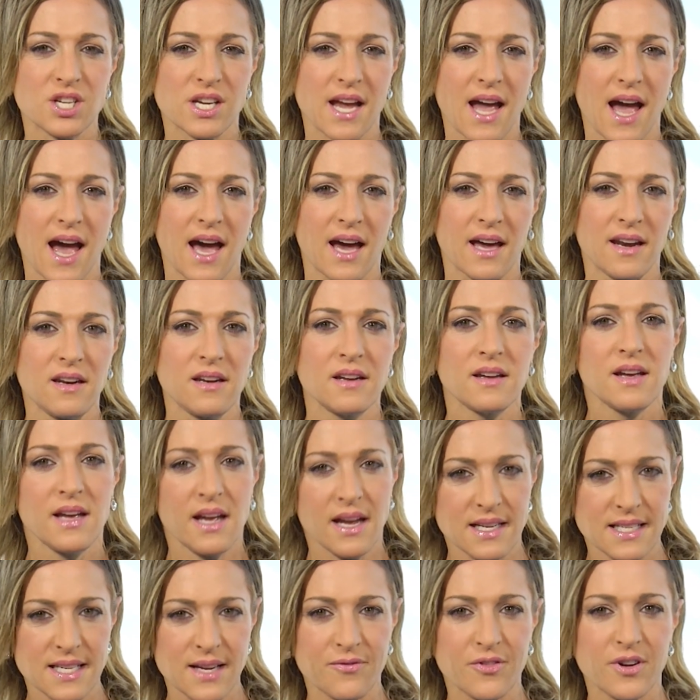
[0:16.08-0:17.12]
she had,
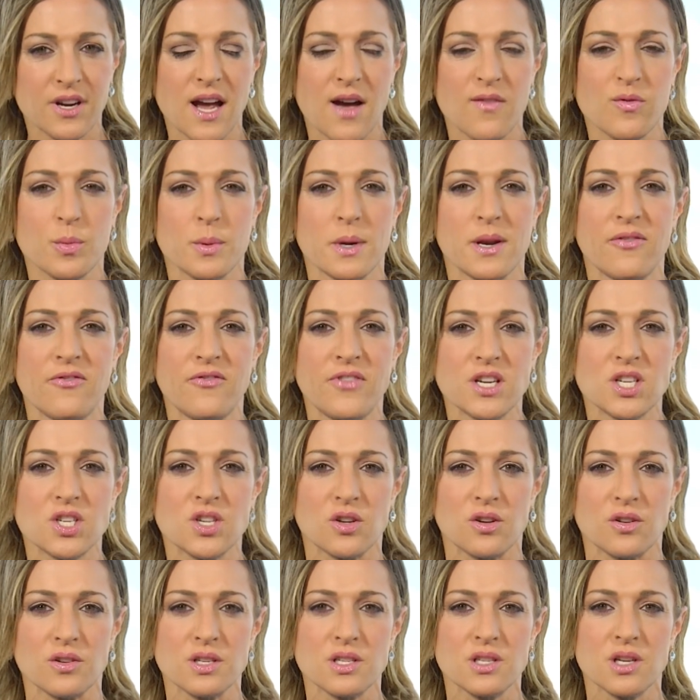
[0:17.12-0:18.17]
except for government
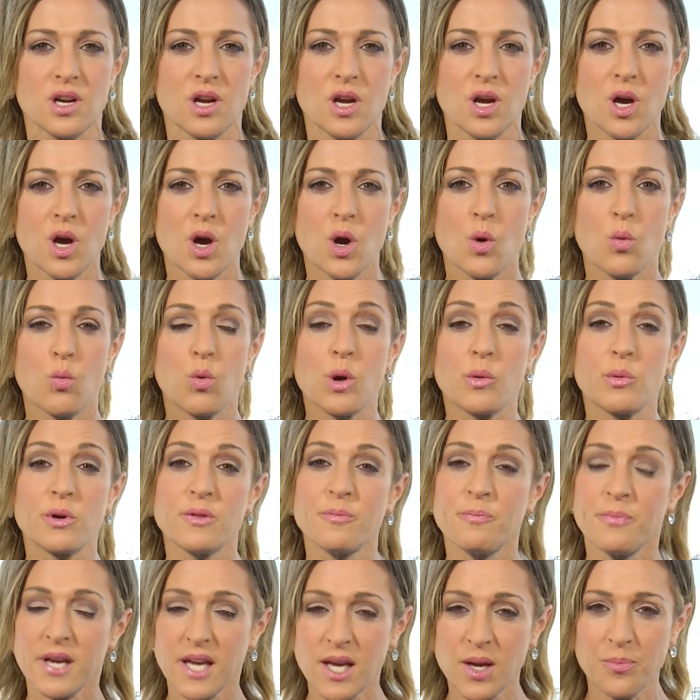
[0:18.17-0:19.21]
officials, were
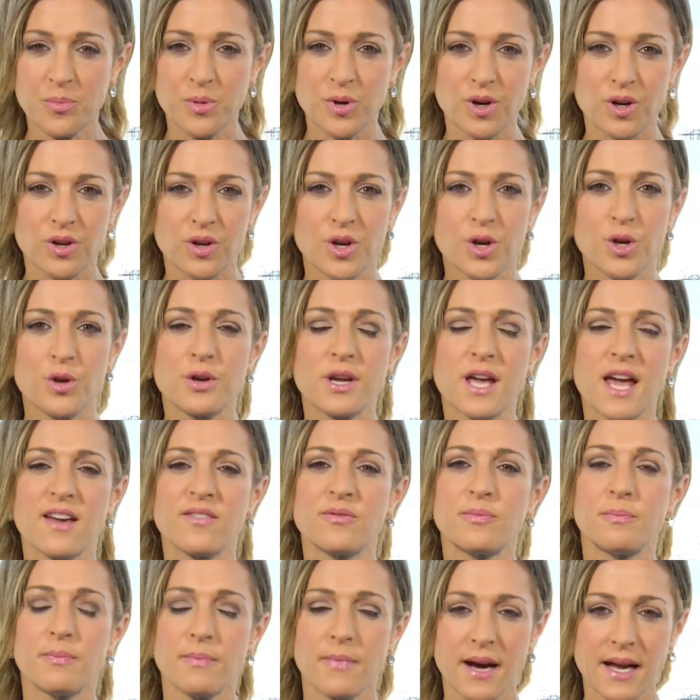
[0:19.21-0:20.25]
with people who
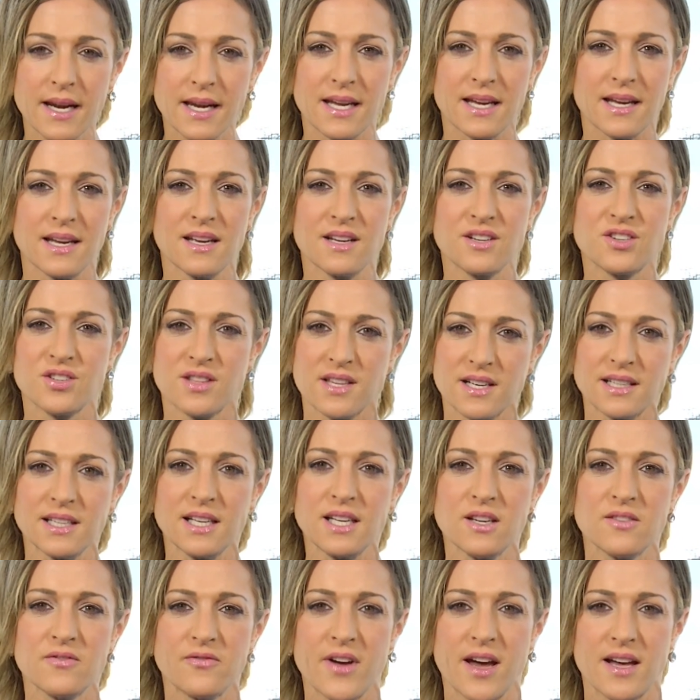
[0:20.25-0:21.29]
gave money to the
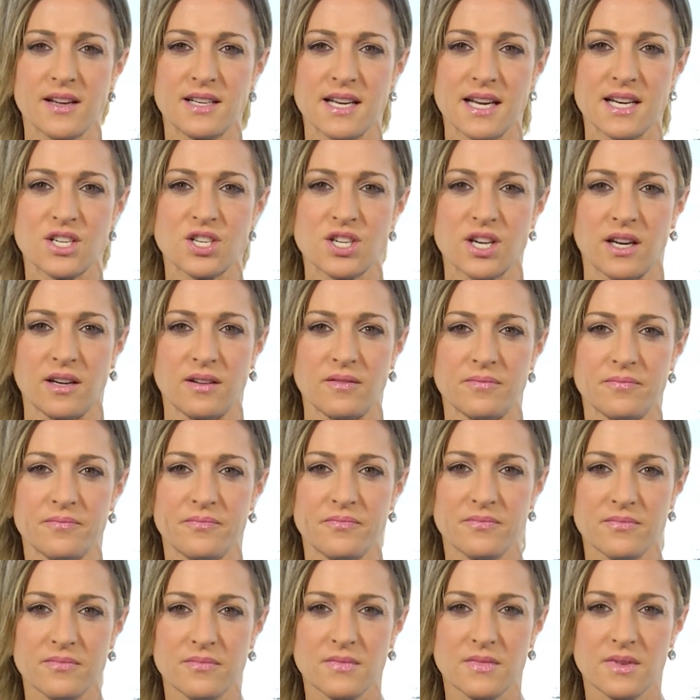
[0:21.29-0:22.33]
Clinton Foundation.
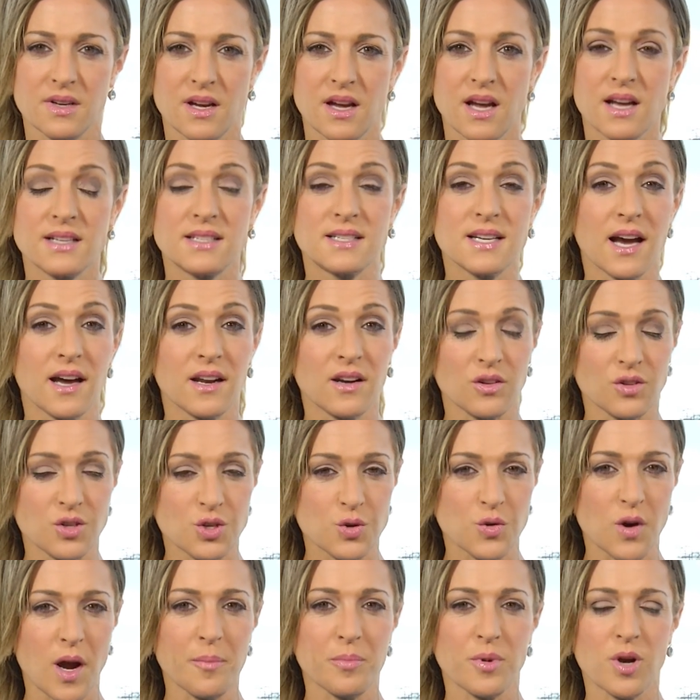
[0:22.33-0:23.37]
Donald
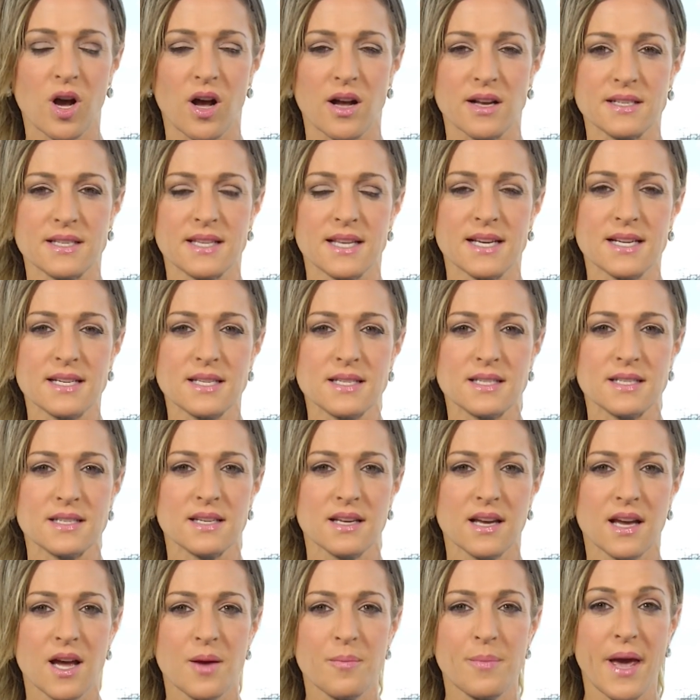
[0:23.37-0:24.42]
Trump calls this
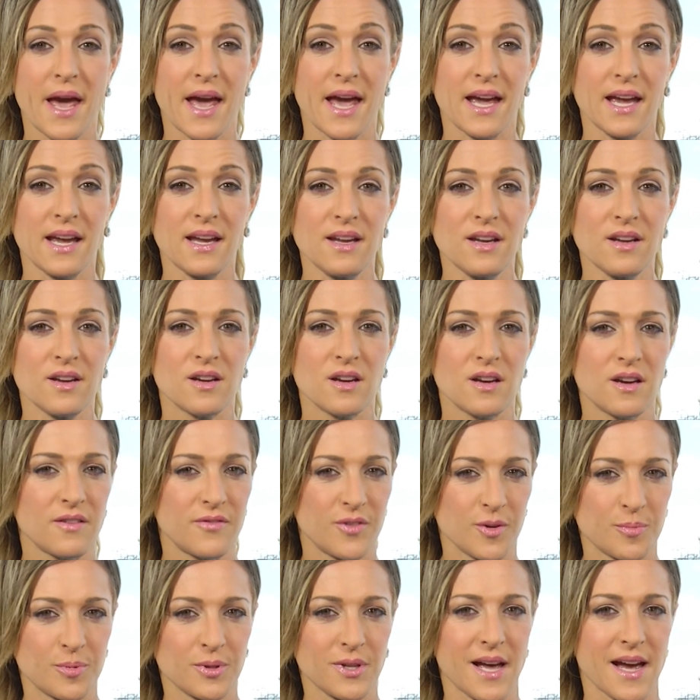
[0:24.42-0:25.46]
pay
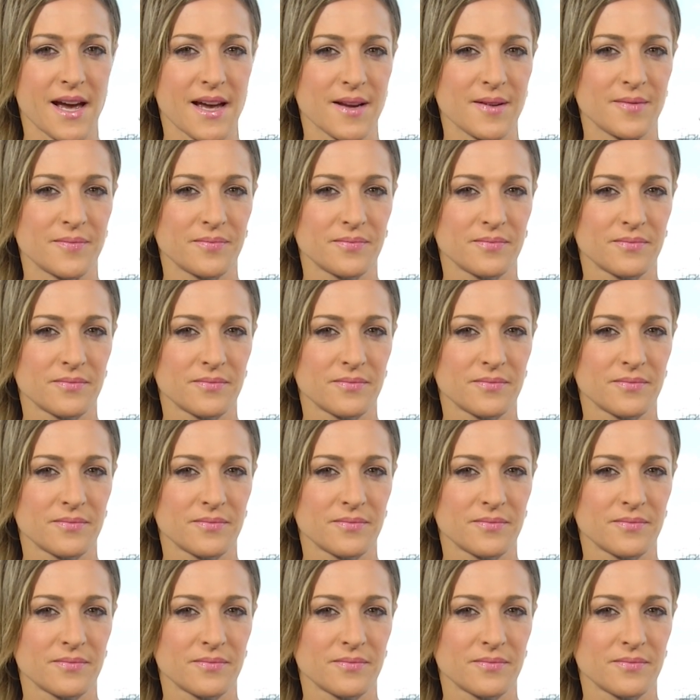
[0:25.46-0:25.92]
for play.